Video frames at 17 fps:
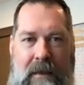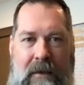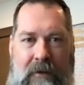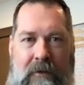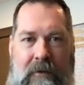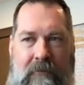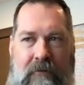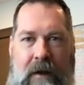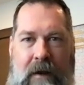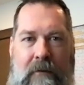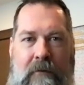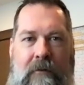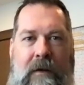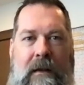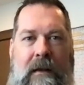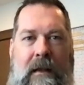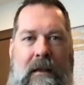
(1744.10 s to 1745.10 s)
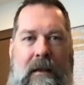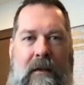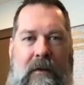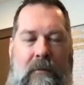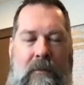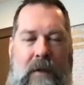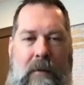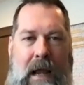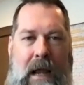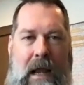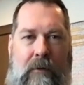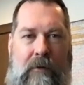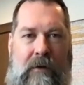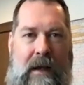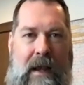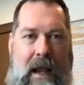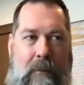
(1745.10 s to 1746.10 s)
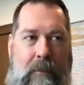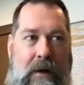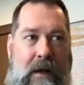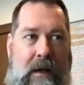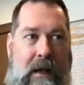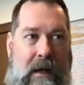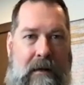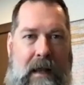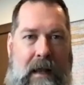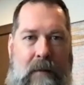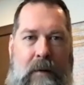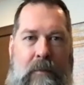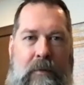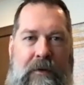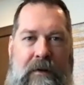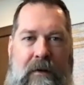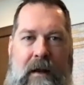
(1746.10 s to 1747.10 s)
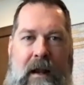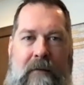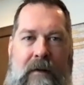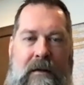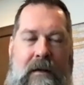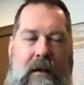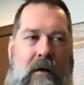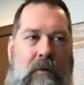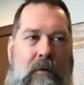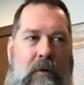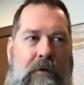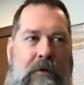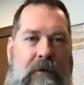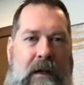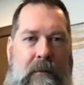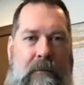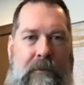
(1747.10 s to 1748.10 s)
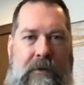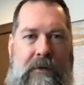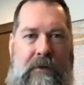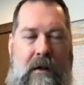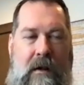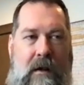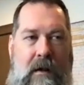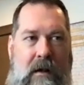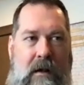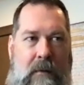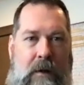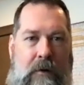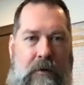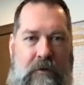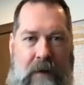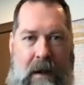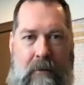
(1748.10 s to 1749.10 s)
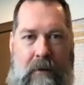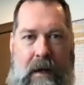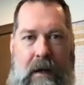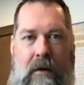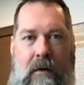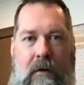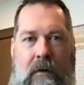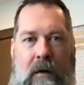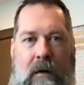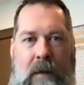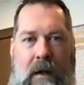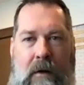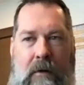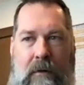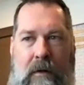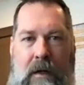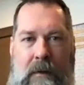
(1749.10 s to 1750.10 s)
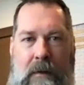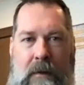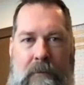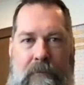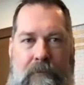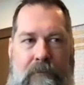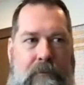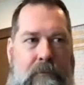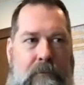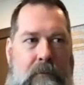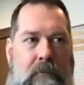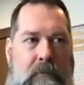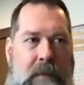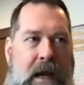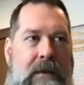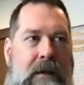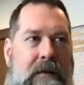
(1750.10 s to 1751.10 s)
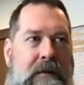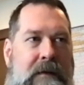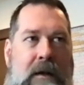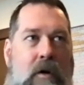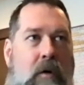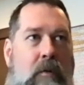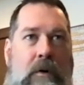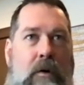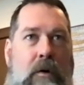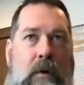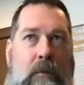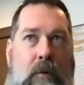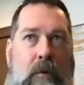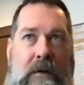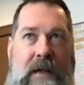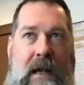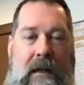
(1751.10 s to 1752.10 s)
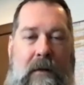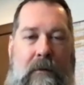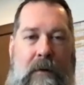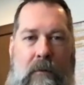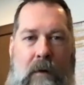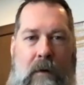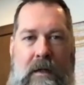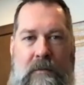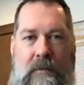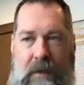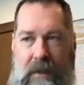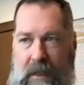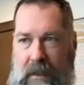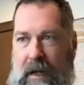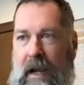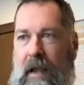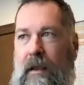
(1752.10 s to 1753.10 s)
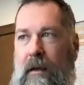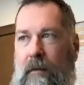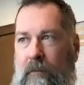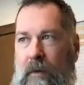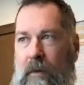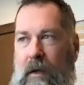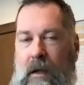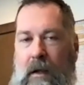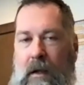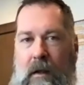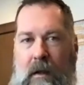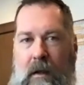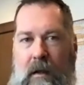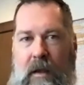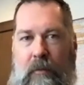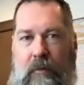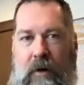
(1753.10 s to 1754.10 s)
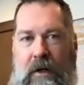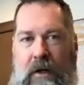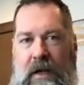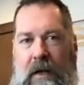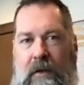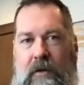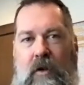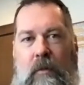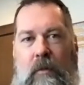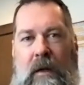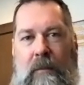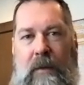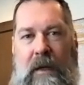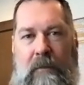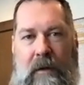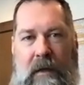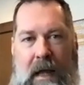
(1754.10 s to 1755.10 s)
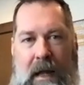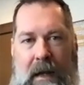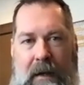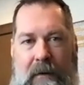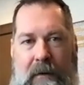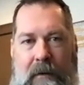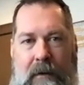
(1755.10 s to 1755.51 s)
dread feeling that something bad was going to happen. And a lot of people started having terrible dreams about drowning or about bad things, and no one knew exactly what it was. But then, yeah, the bridge had too many people on it.